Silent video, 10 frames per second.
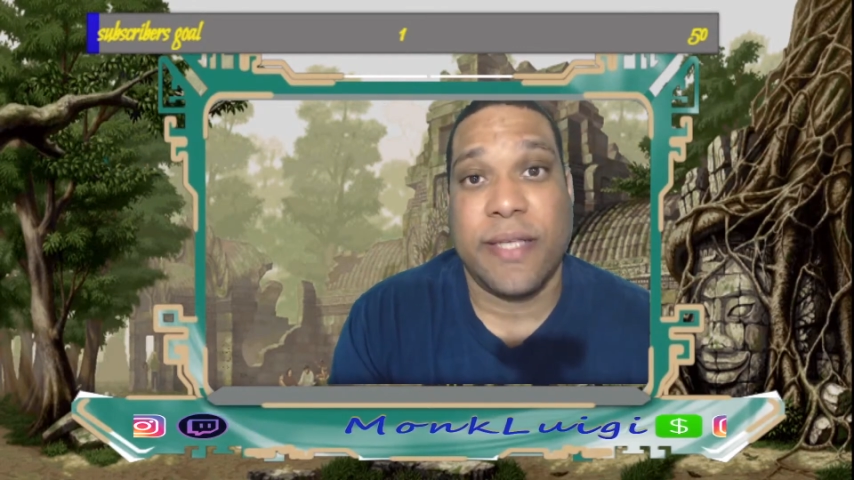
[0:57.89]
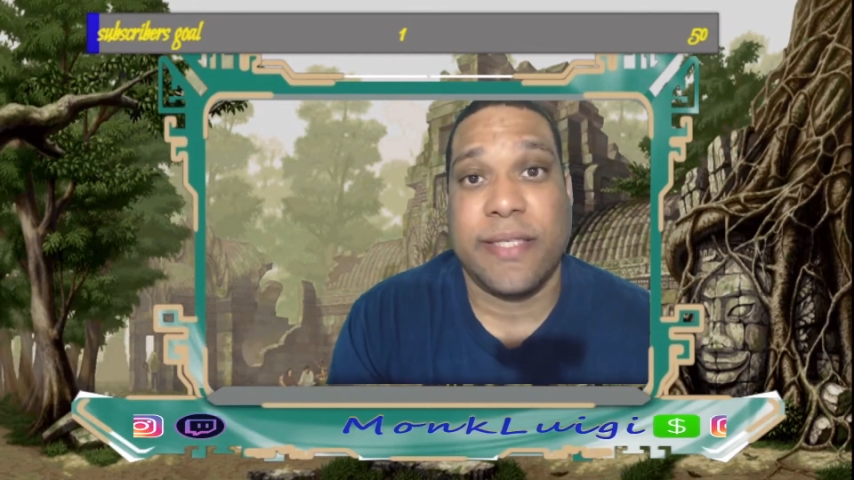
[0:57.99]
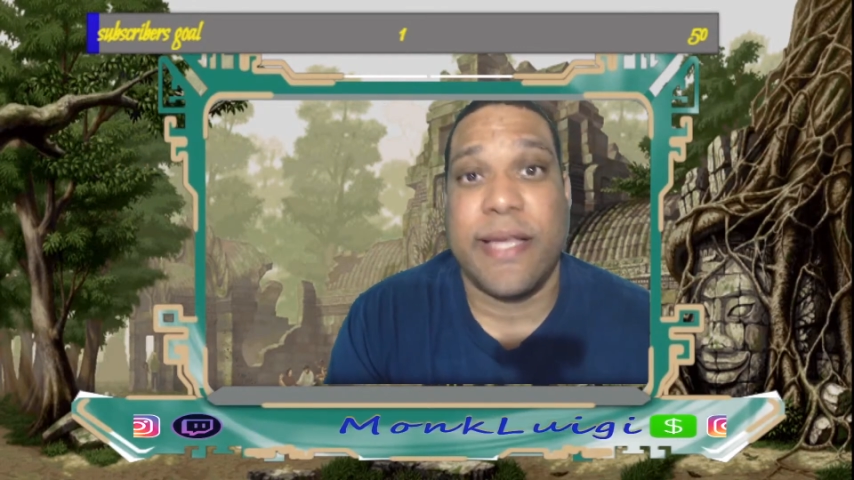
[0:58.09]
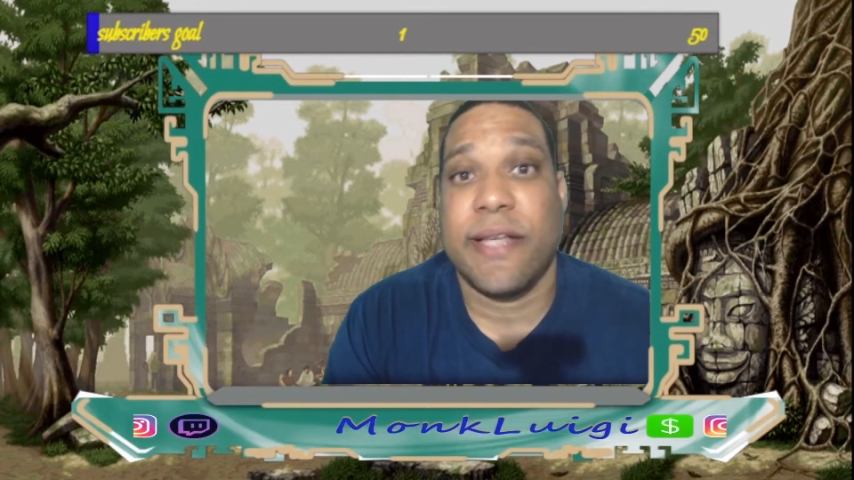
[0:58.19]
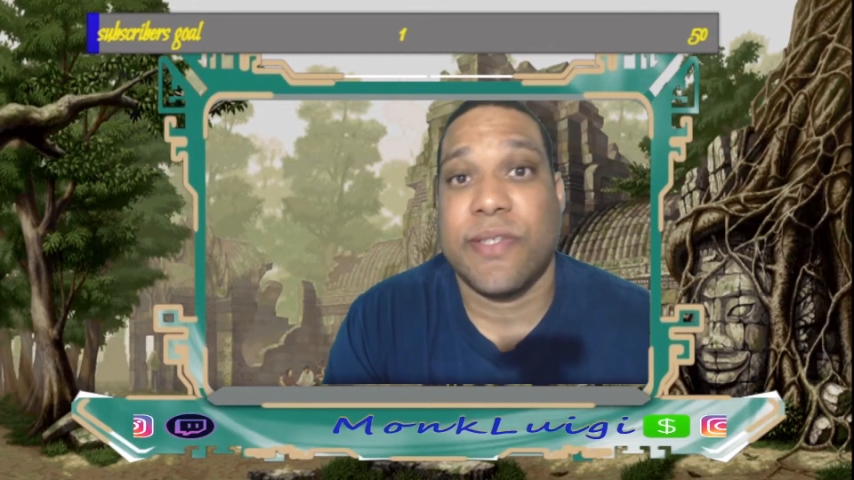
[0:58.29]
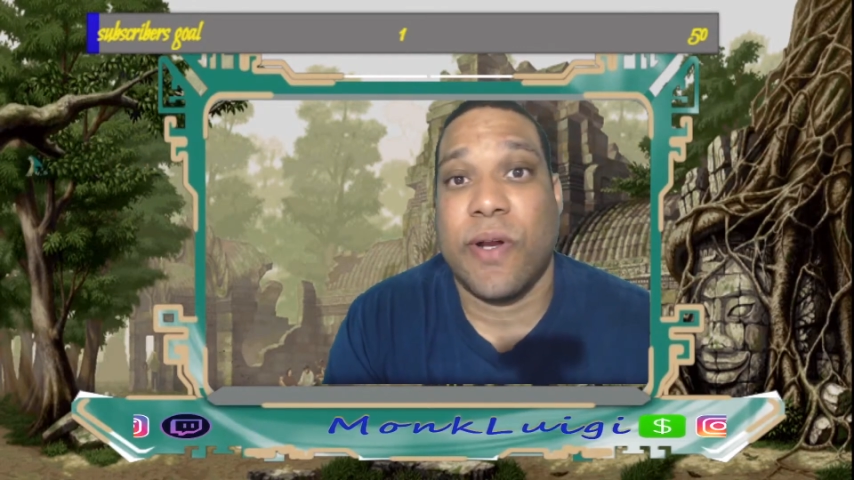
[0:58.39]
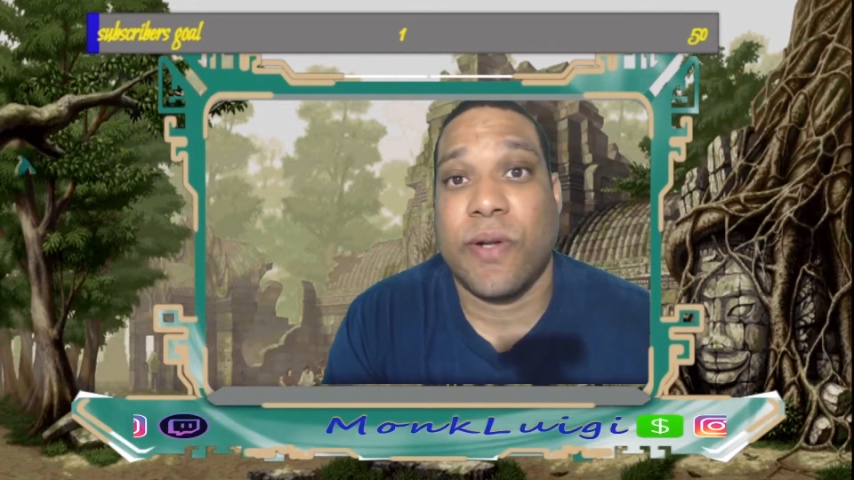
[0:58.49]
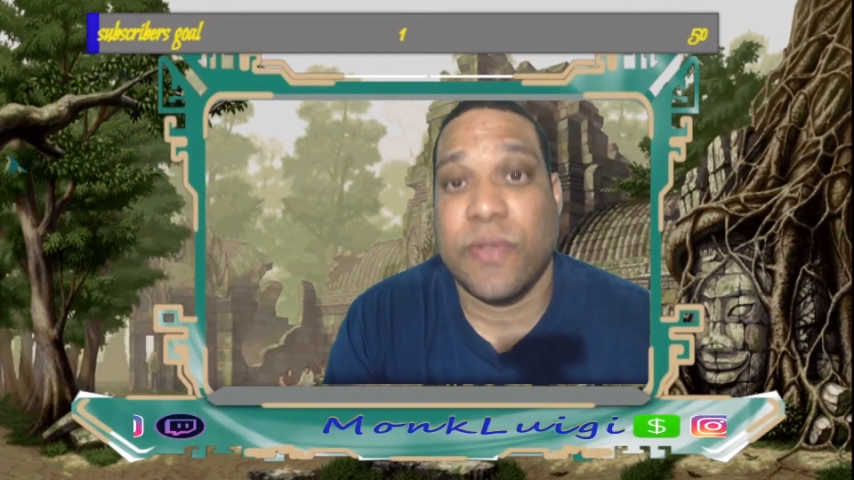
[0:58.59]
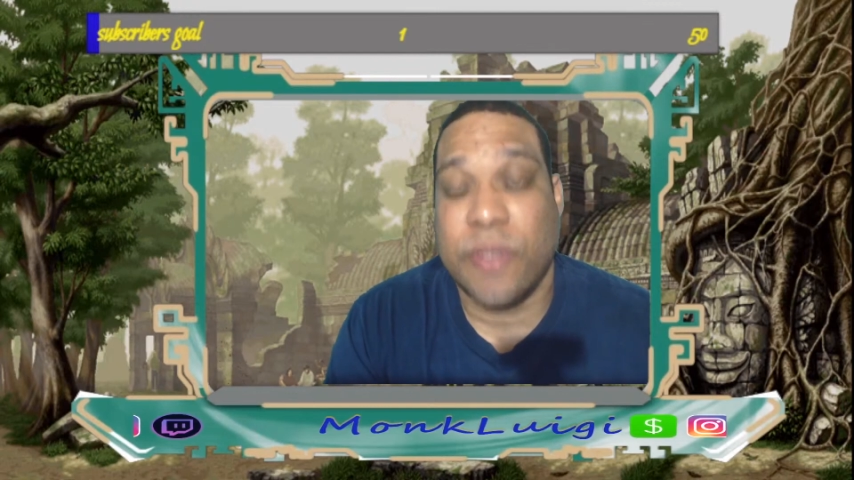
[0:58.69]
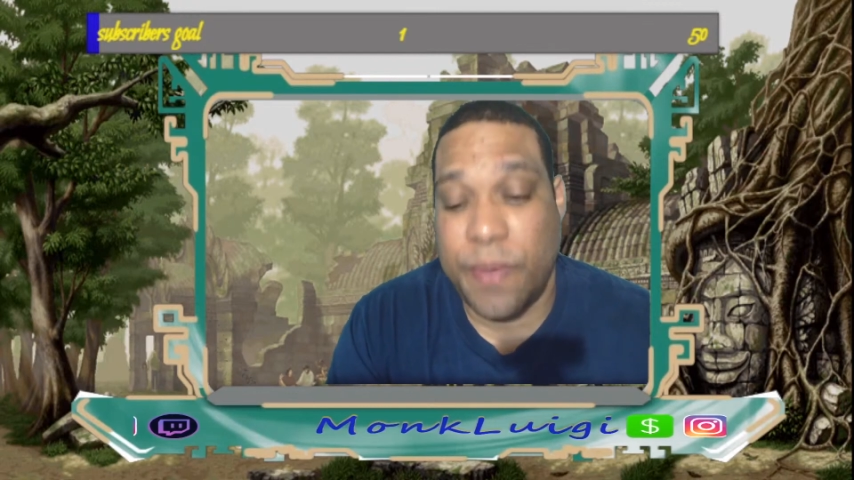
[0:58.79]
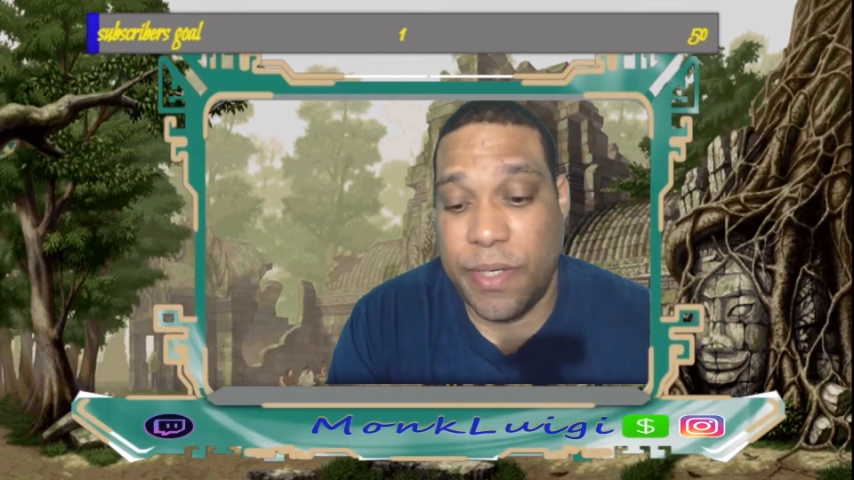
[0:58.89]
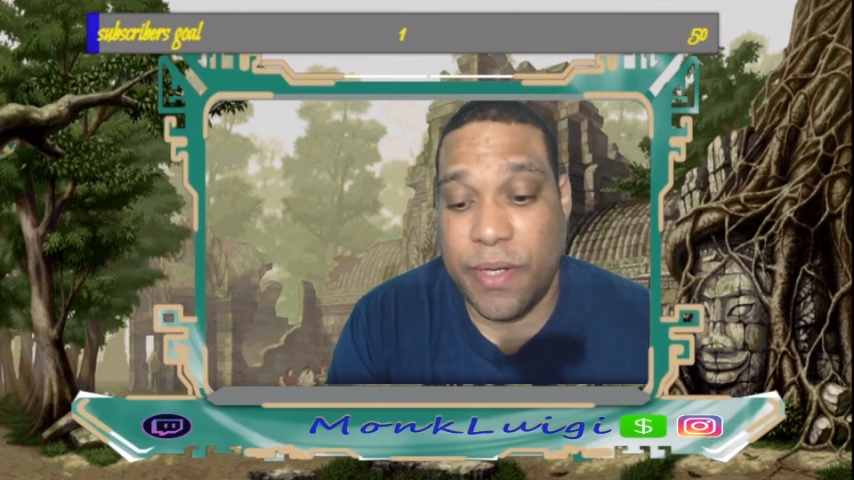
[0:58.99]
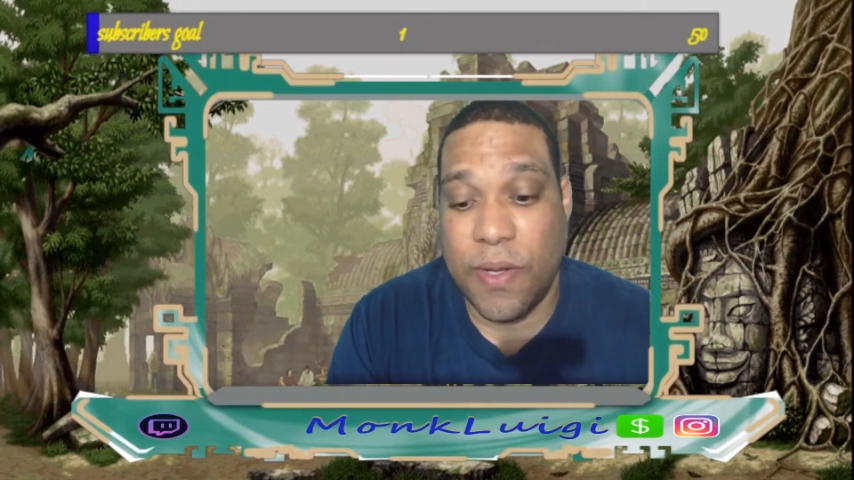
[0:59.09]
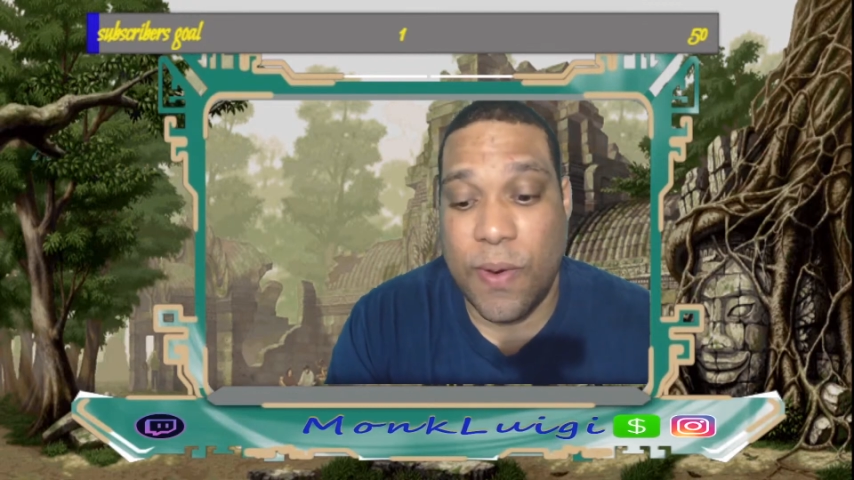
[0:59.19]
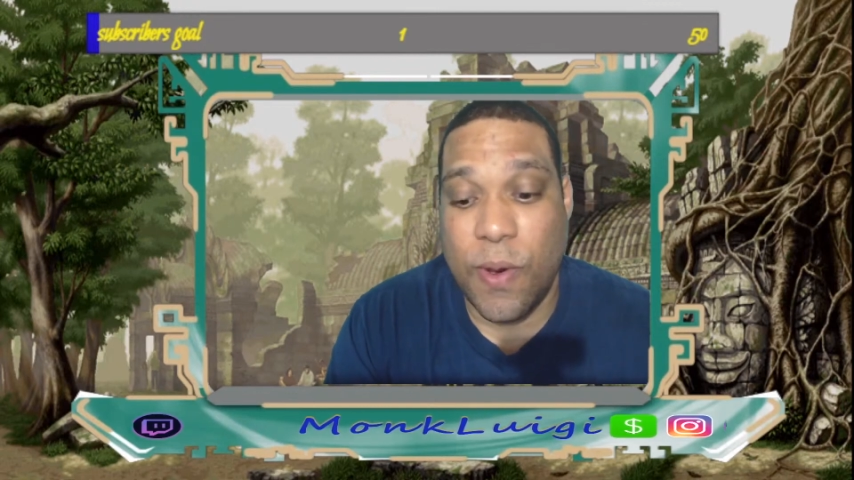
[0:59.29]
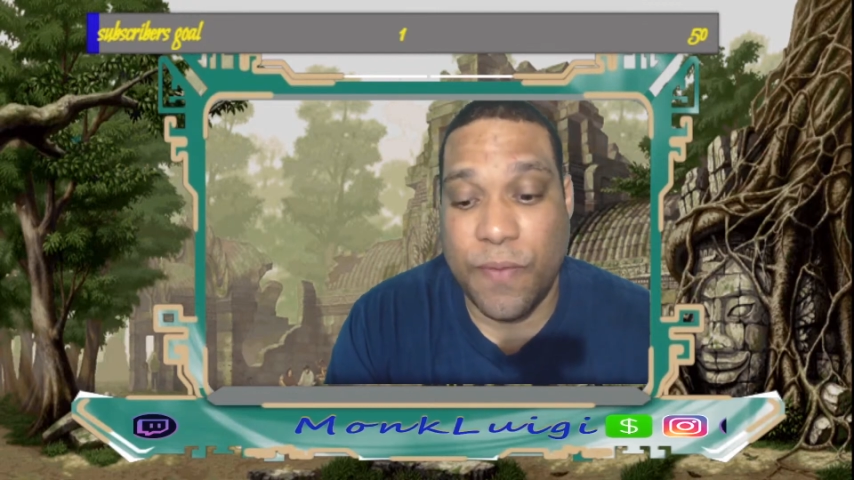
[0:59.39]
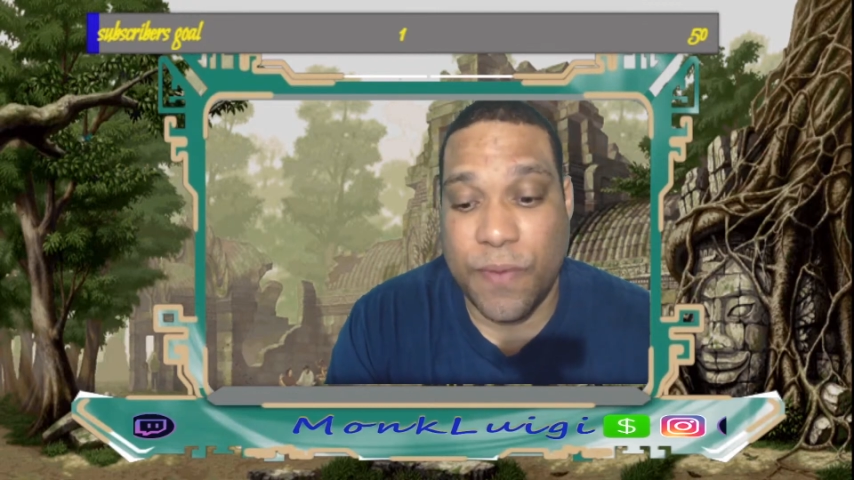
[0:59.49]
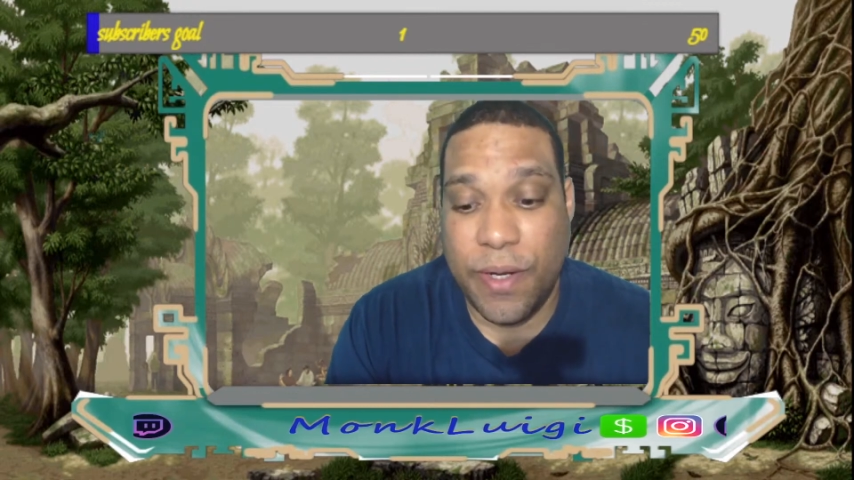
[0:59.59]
science articles I wanted to go over.